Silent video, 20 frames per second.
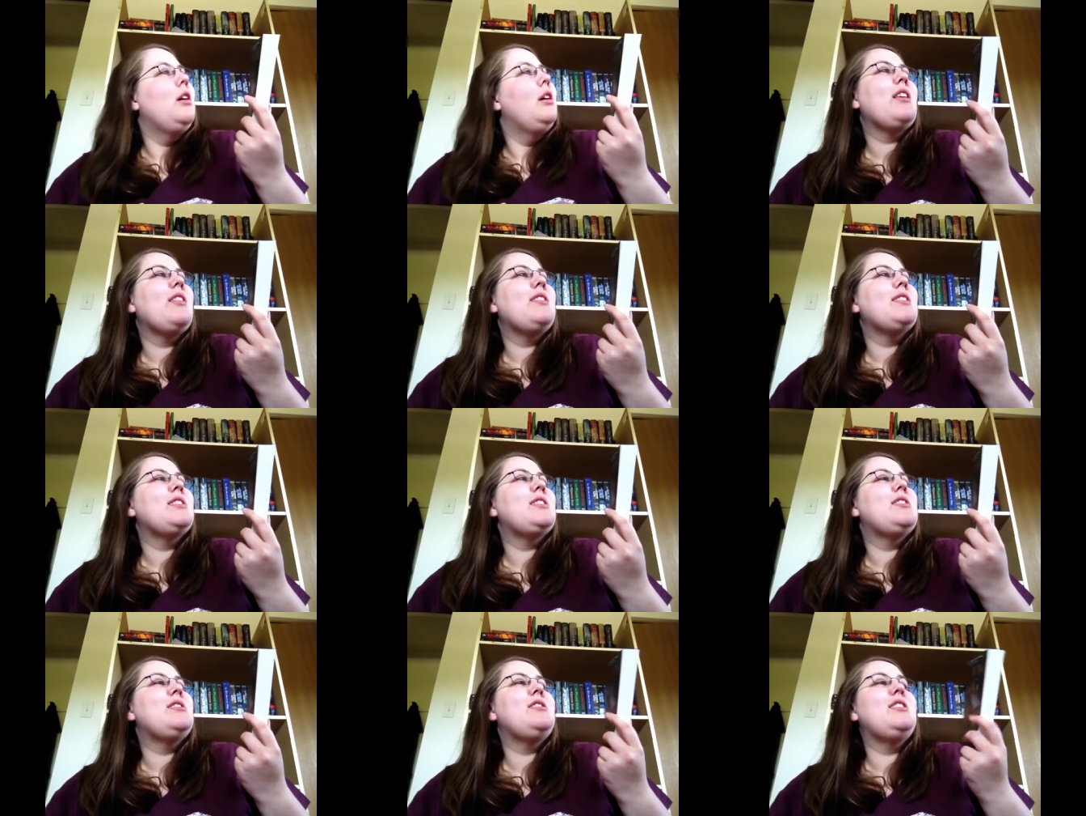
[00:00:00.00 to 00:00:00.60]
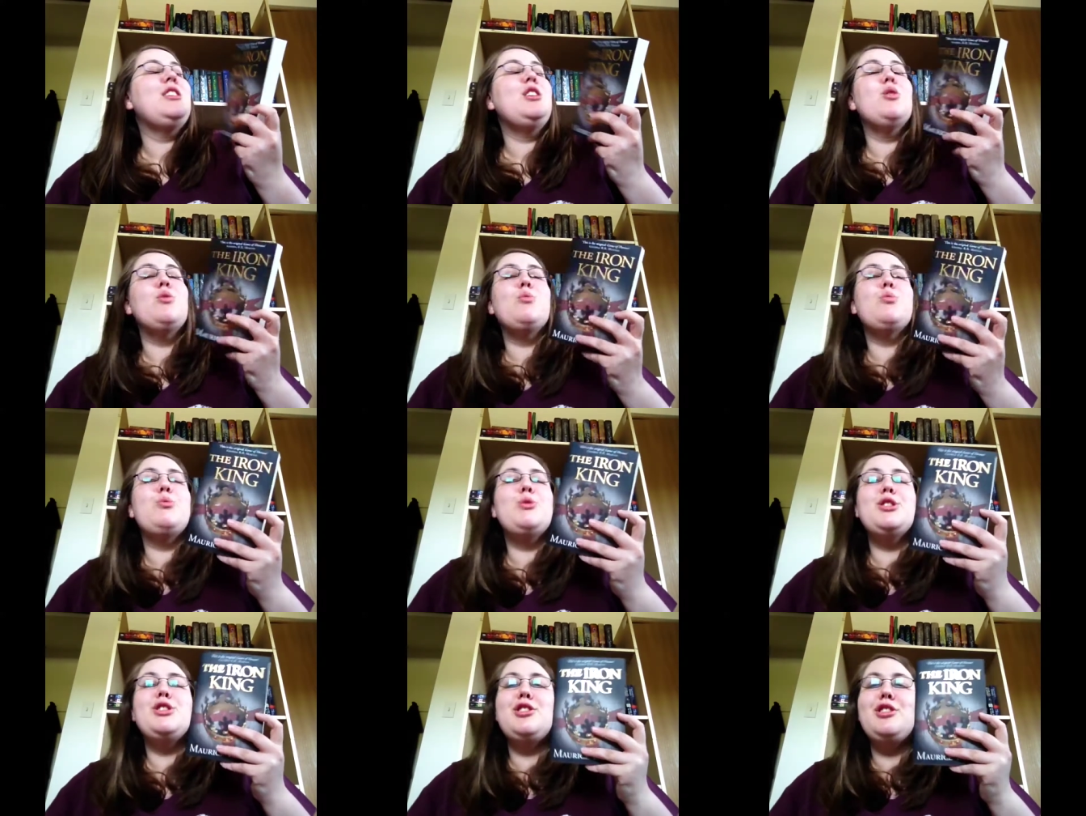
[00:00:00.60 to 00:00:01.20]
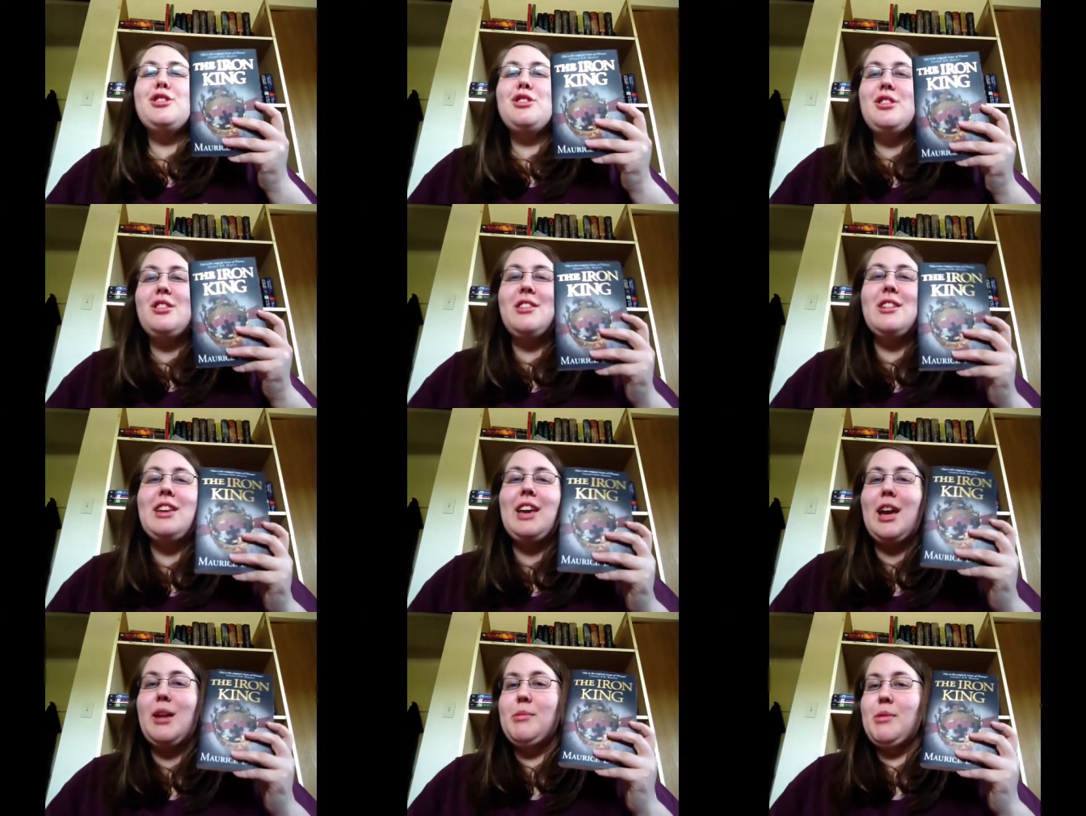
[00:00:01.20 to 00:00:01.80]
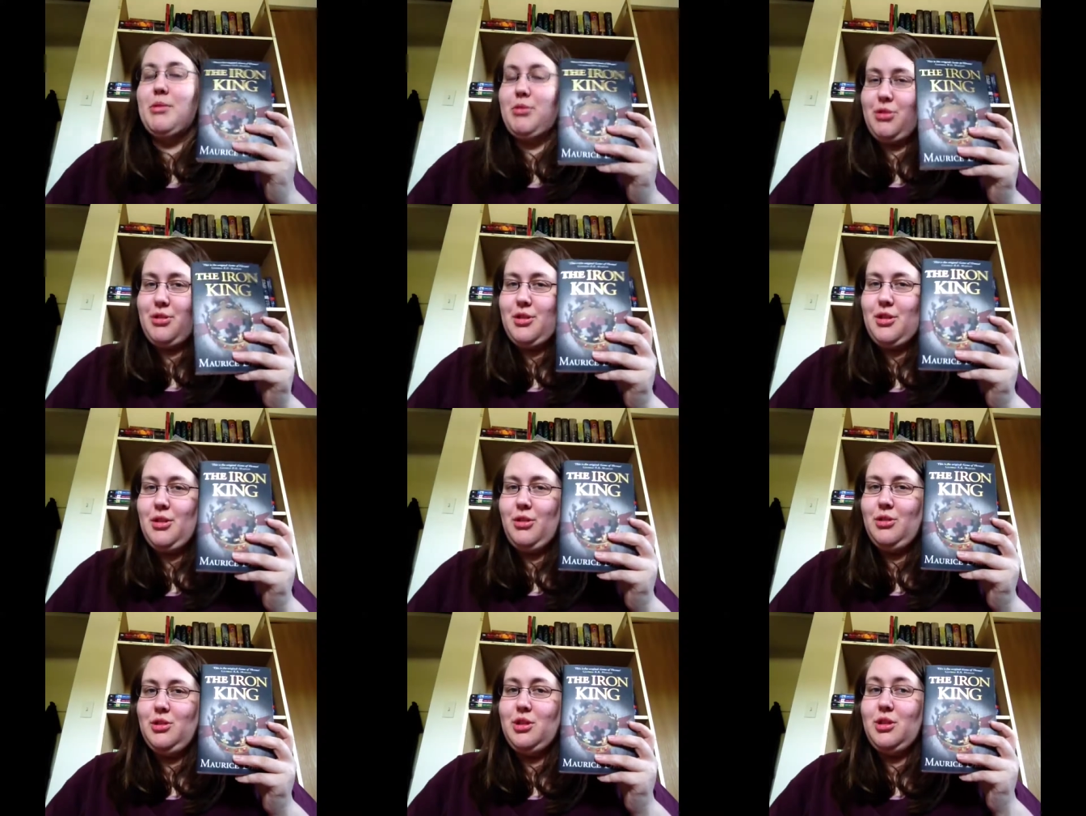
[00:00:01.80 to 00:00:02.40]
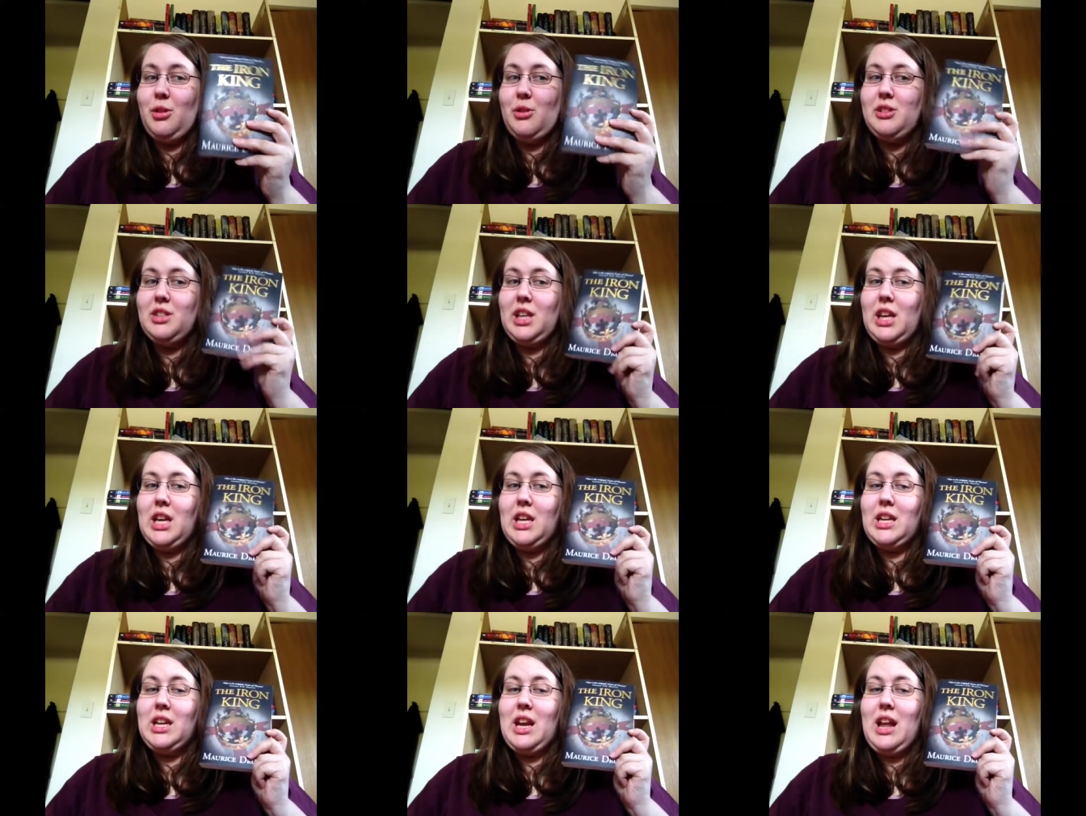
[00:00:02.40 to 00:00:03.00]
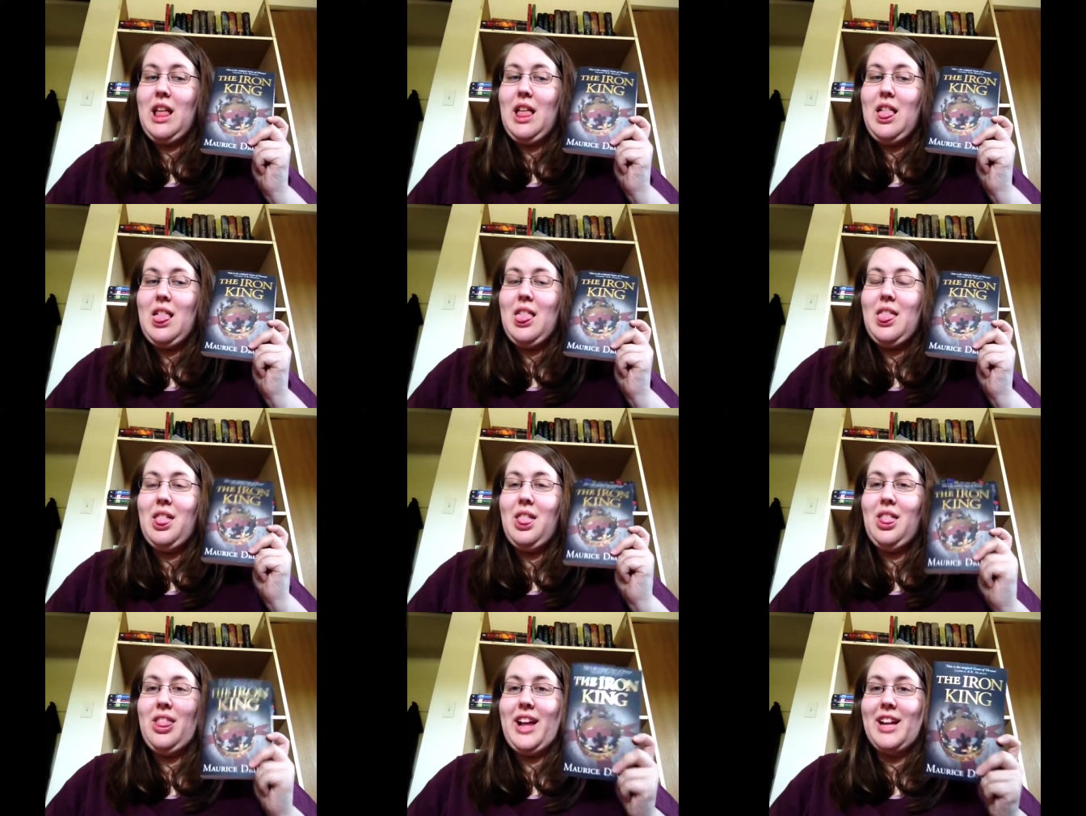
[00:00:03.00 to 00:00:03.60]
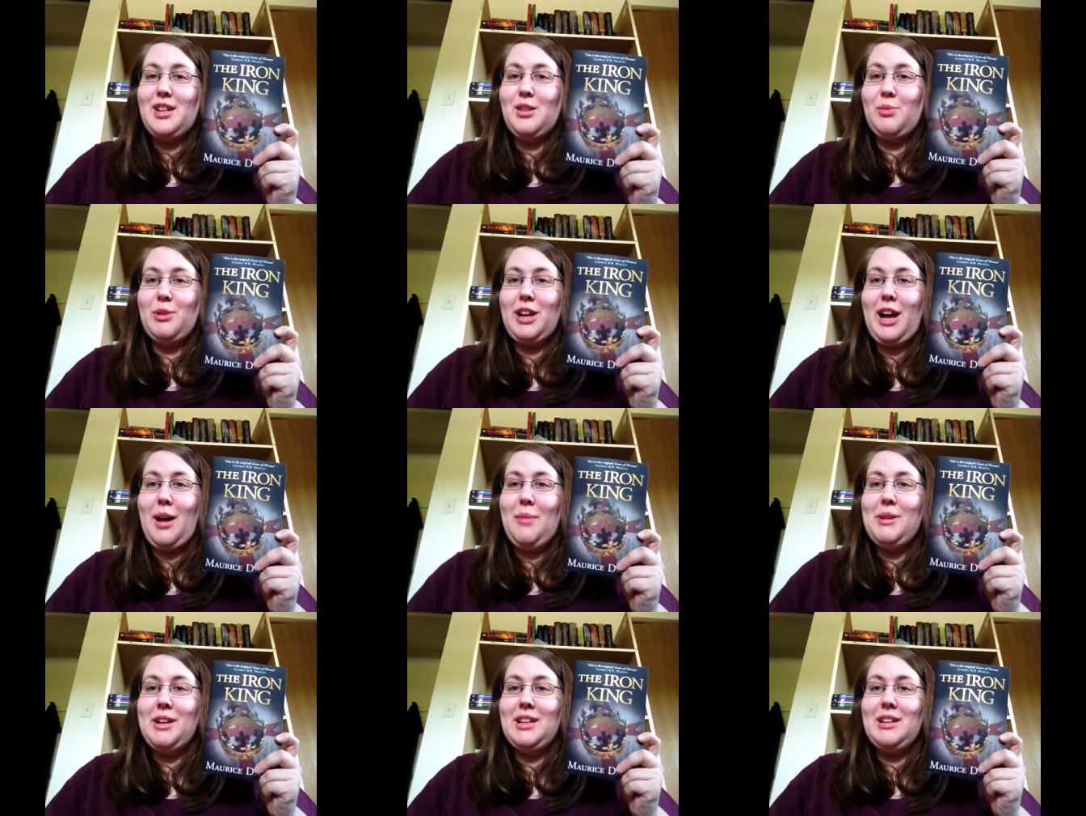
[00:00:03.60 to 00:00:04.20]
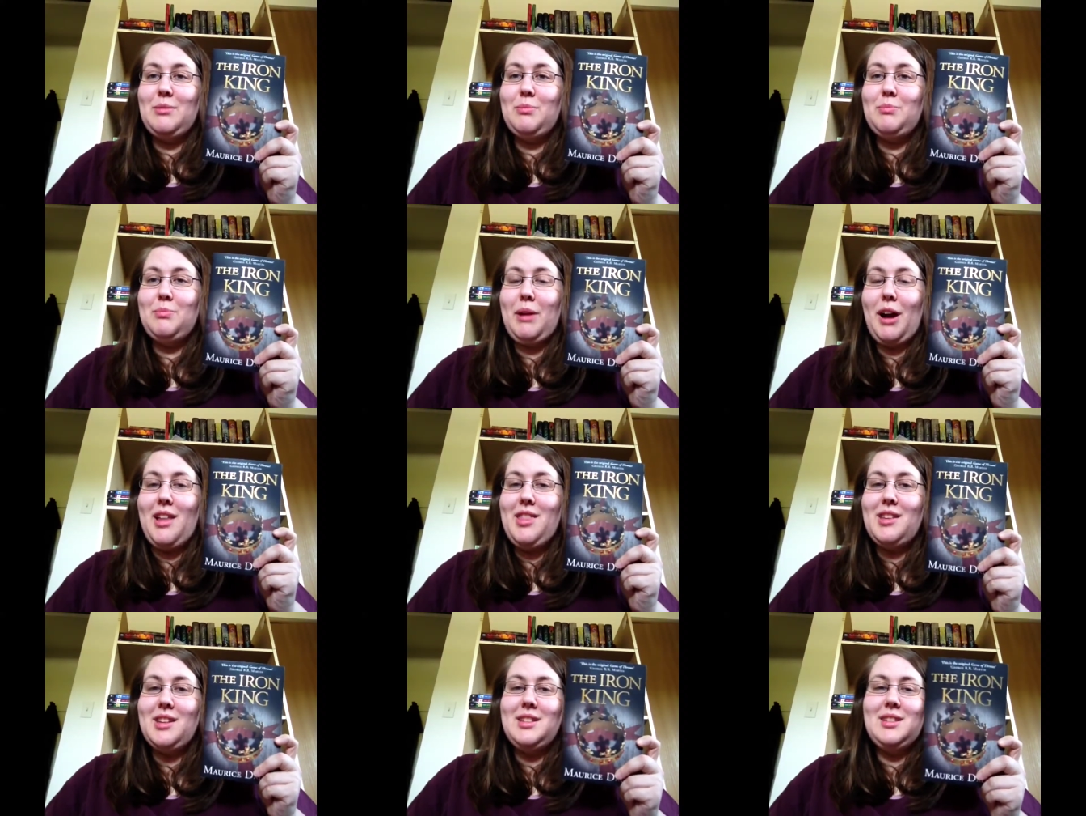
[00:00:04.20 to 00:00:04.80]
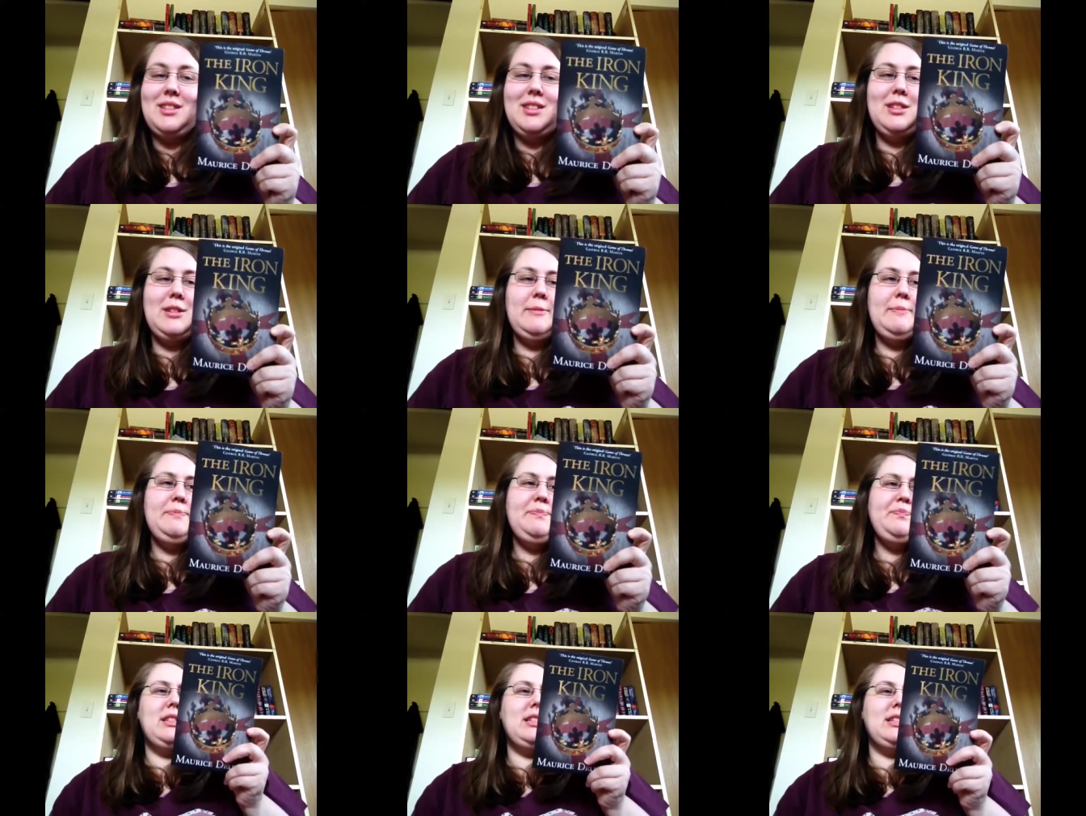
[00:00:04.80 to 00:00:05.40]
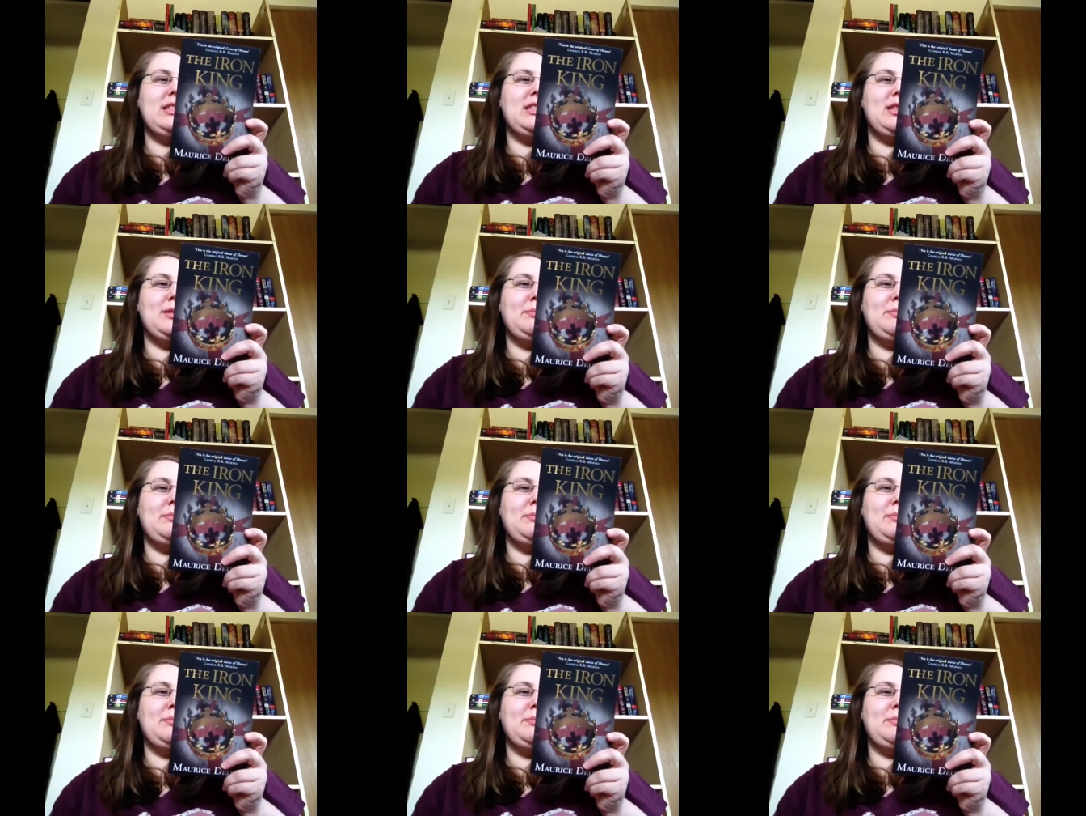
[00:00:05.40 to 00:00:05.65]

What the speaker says: this is the original Game of Thrones. So it's like, that's what got me to buy this. It's